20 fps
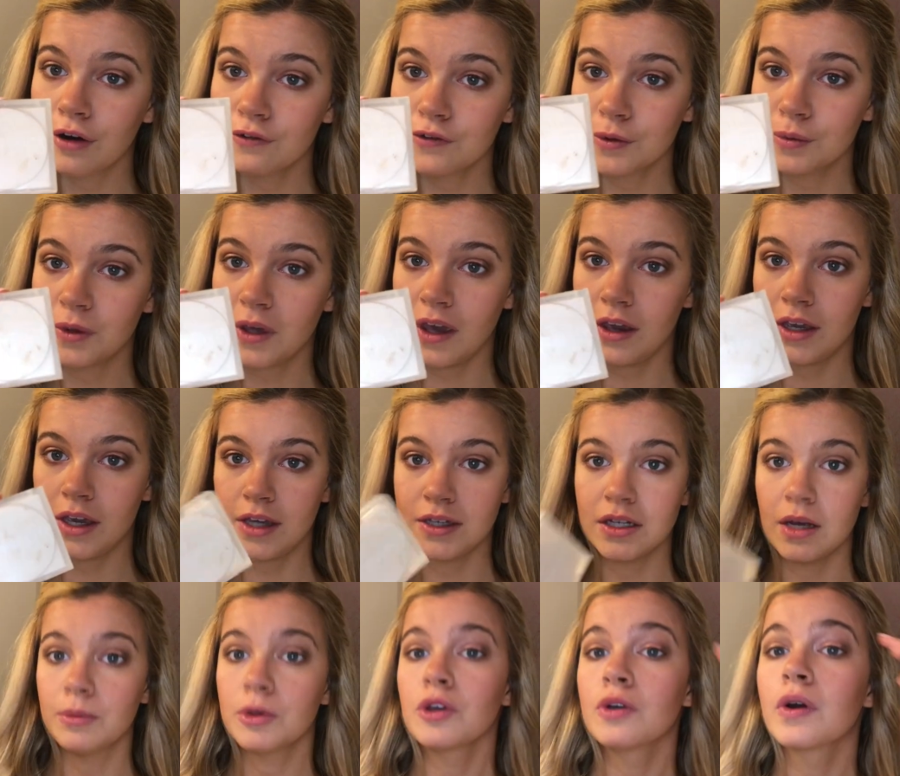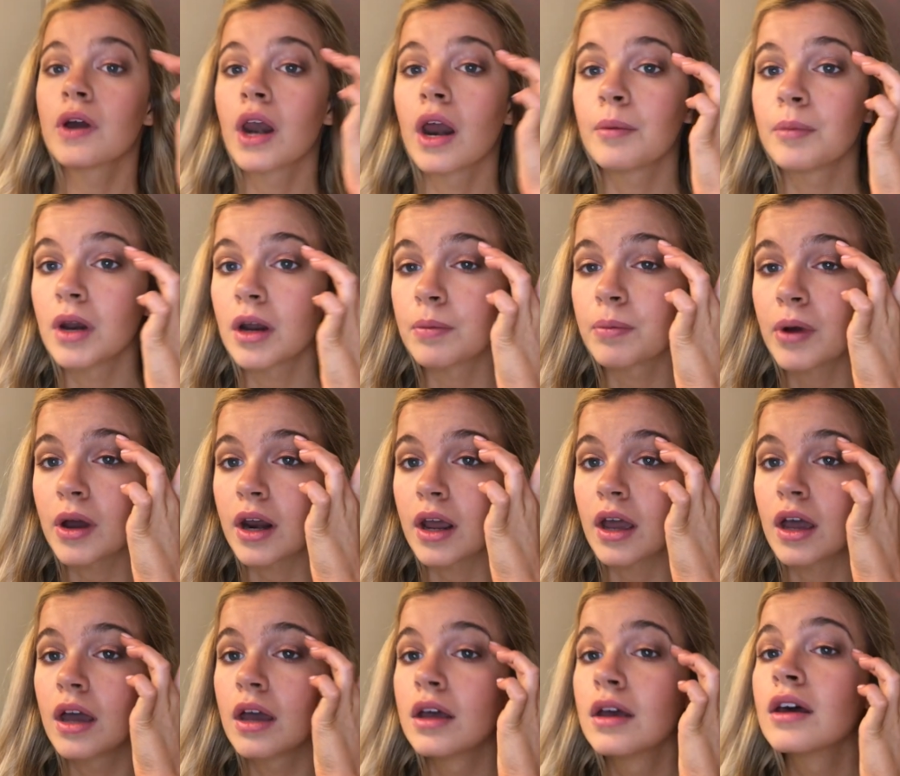from KKW and I'm gonna put
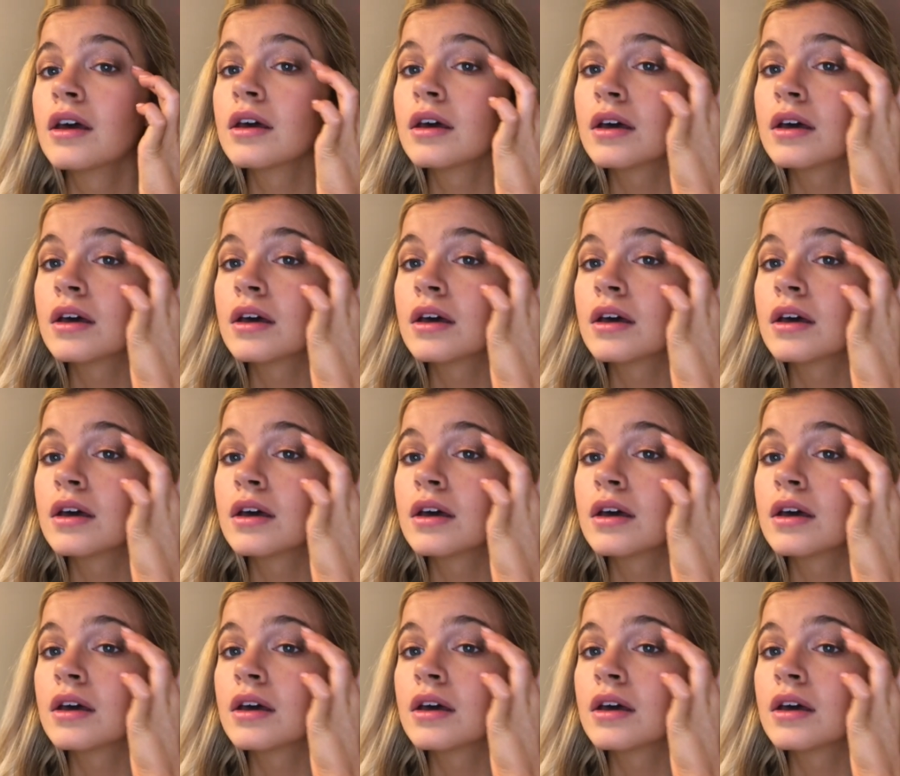it